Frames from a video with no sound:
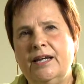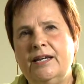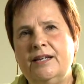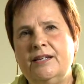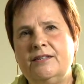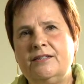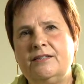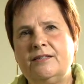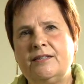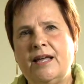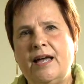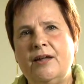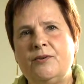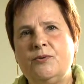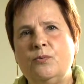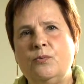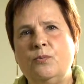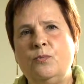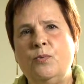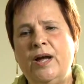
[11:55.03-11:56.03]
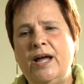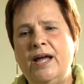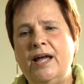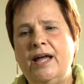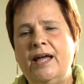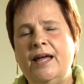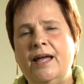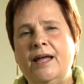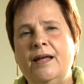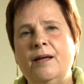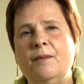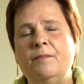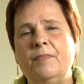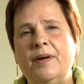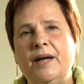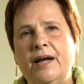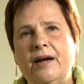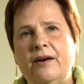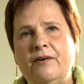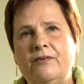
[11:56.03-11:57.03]
is that where
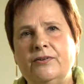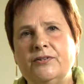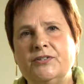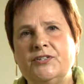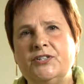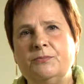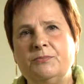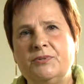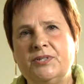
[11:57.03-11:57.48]
parents